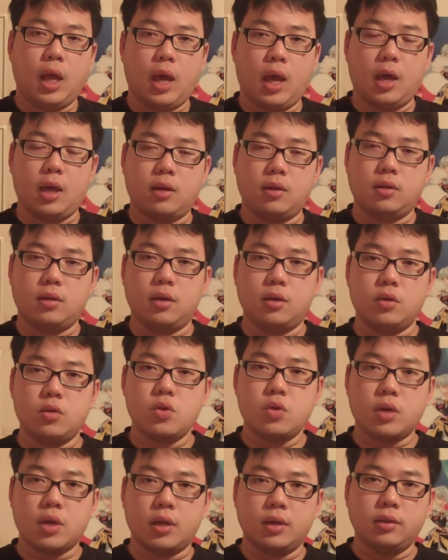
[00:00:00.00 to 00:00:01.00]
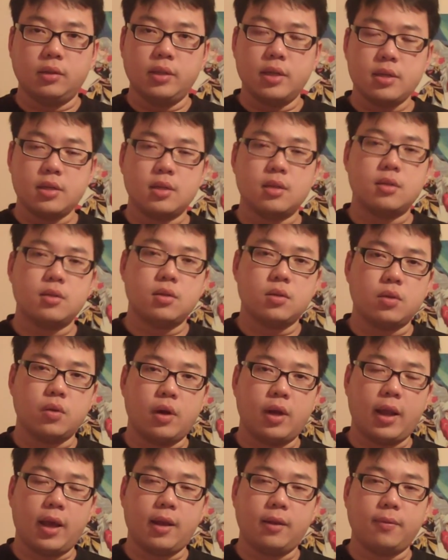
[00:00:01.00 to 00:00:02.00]
and uh, you can listen to
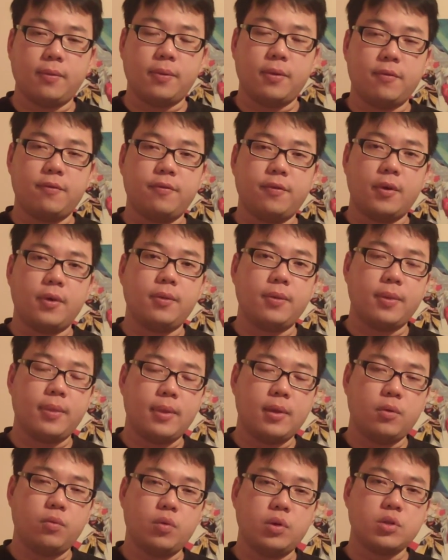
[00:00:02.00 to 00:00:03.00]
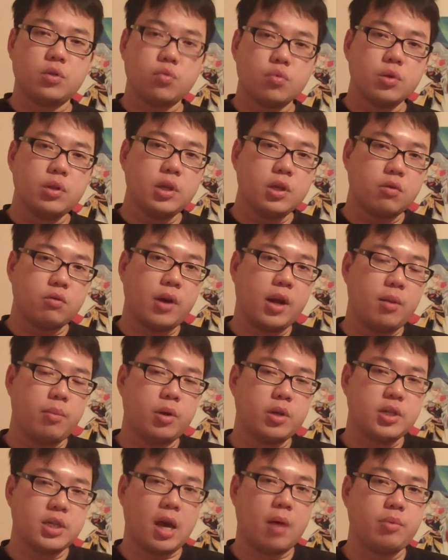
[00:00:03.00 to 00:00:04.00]
it. And the what's really great
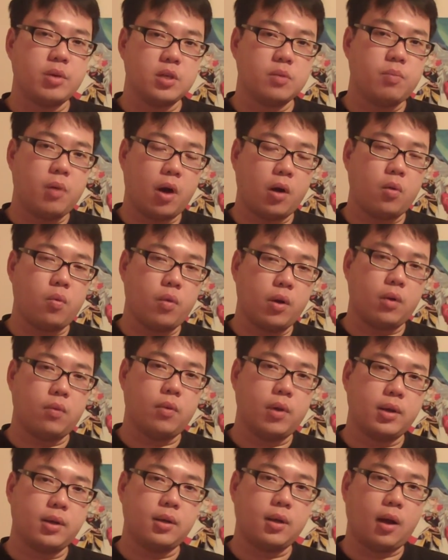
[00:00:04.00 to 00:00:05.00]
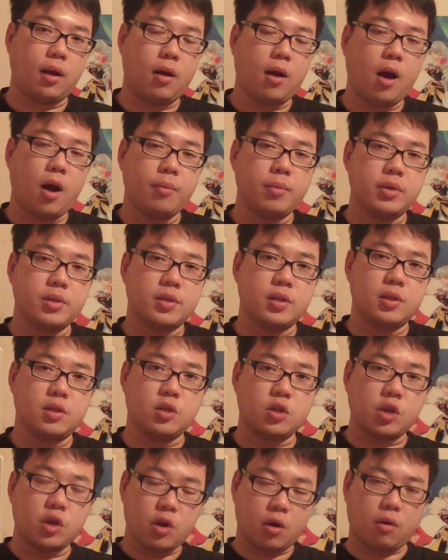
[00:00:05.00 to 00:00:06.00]
about JapanesePod101.com is
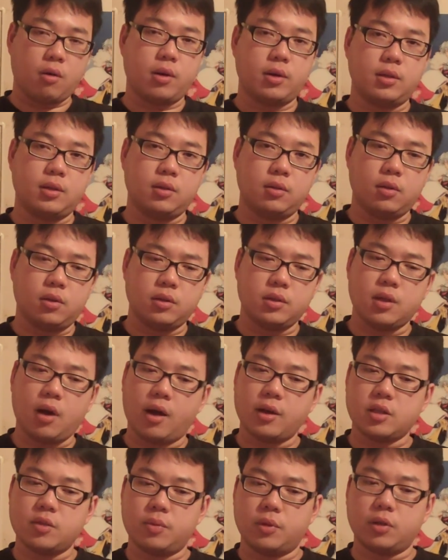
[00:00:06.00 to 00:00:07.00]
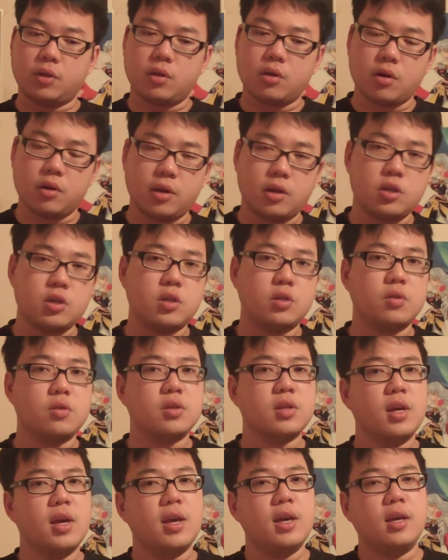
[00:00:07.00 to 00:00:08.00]
it's current. You know, it talks about the current
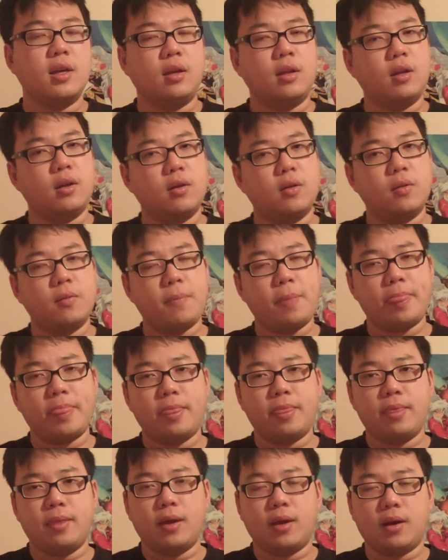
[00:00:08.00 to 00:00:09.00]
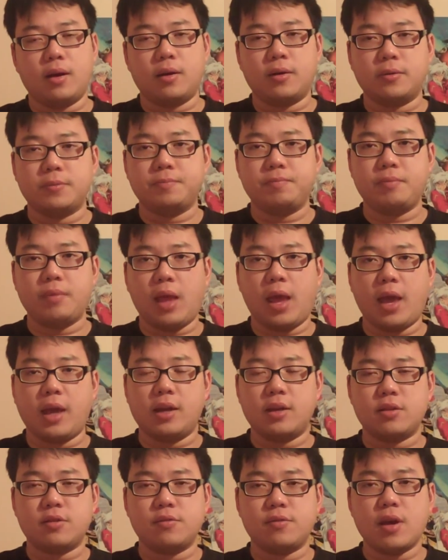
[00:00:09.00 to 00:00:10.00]
issues. You know, uh,
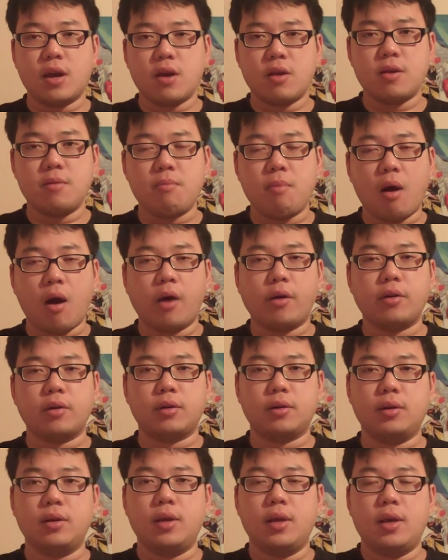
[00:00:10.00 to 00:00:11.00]
and it's very modern.